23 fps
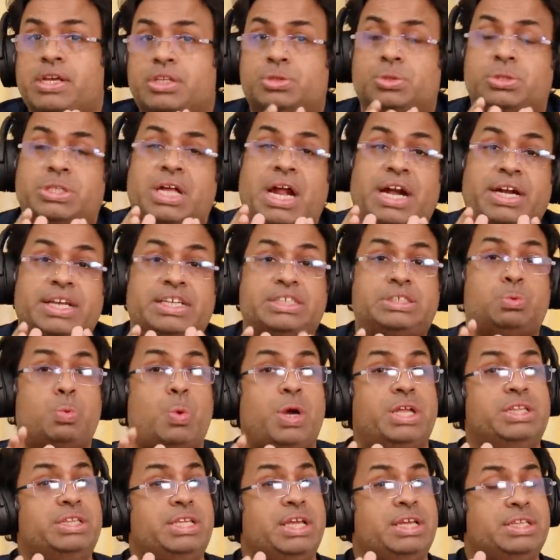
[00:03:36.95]
So that is
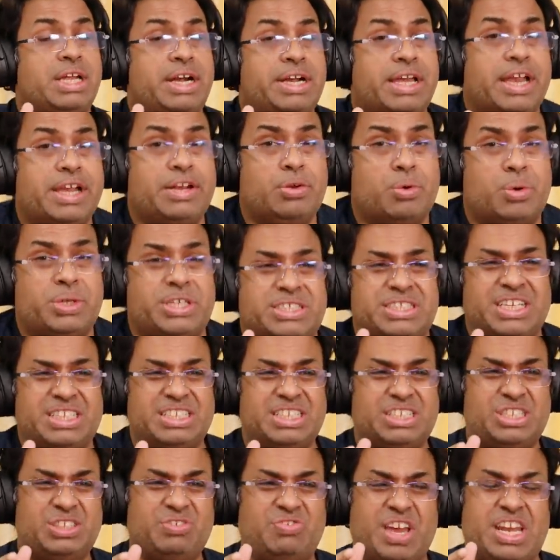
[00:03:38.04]
one thing that I noticed, and
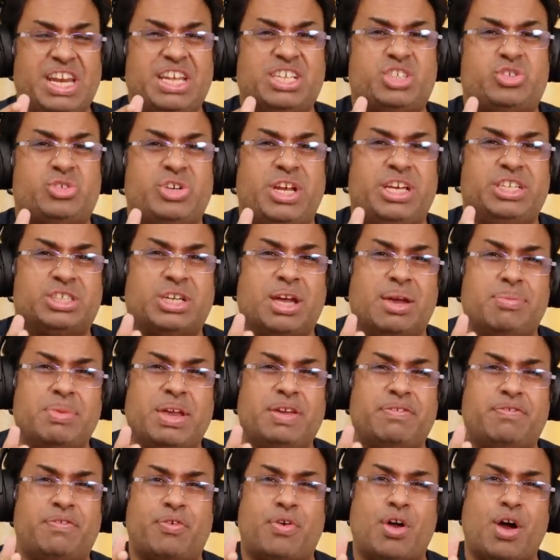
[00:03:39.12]
this is very strange
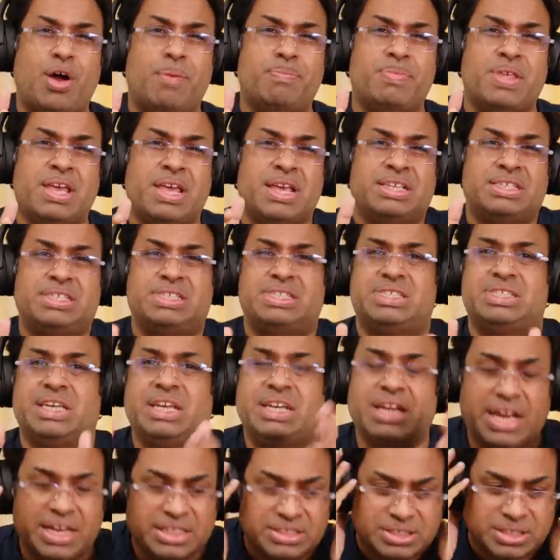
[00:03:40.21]
coming from
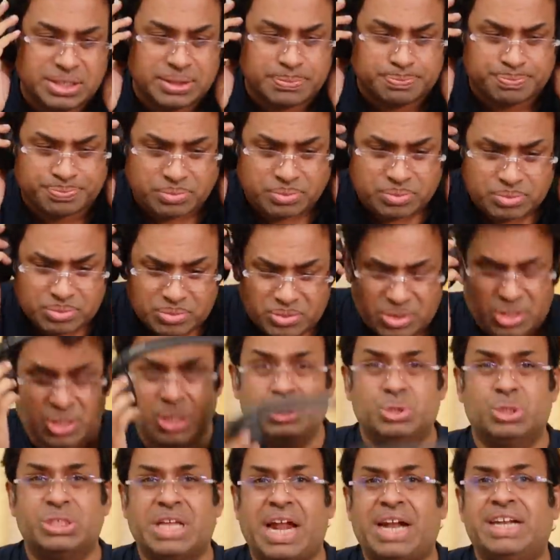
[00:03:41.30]
Sennheiser.
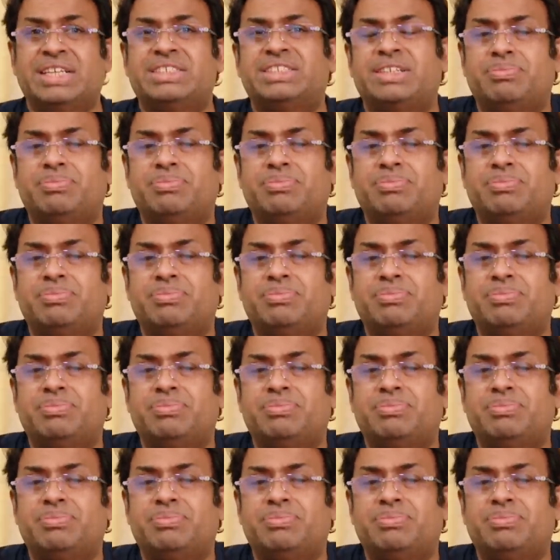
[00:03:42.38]
So that is